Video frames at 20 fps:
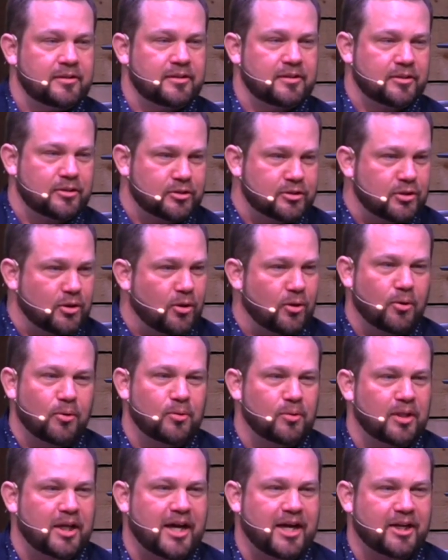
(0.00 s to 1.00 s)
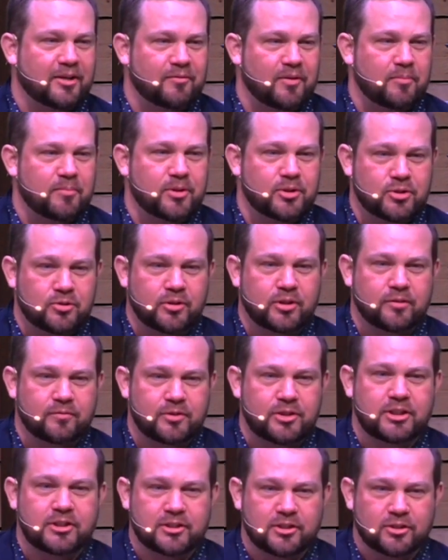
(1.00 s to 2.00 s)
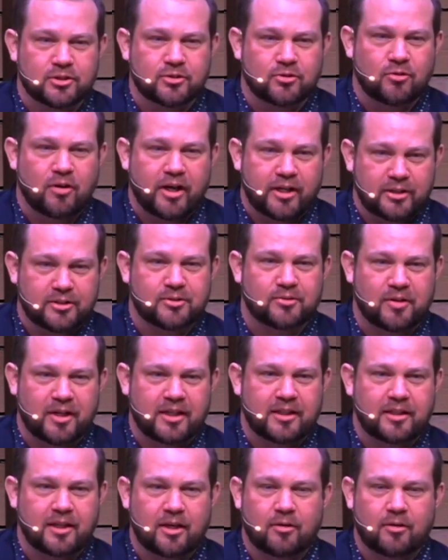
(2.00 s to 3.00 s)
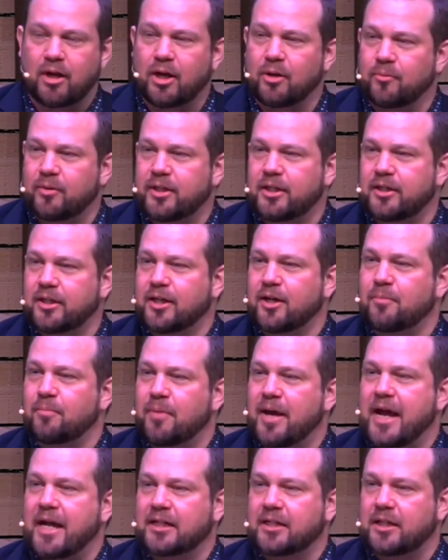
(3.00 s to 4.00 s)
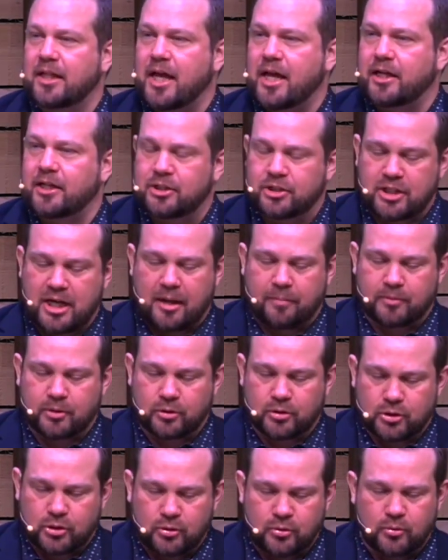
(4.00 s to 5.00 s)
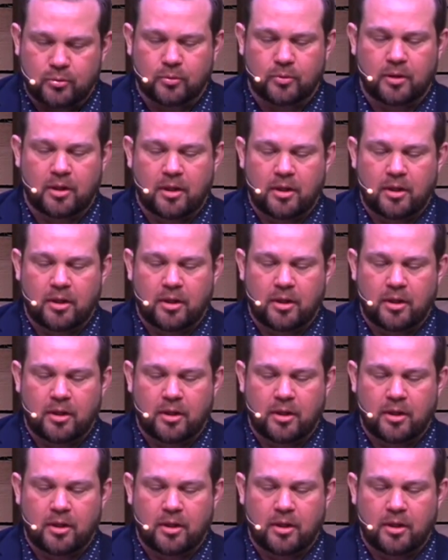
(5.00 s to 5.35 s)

There's a whole lot of imagery of Jesus Christ right there, We need to come back to that in chapter two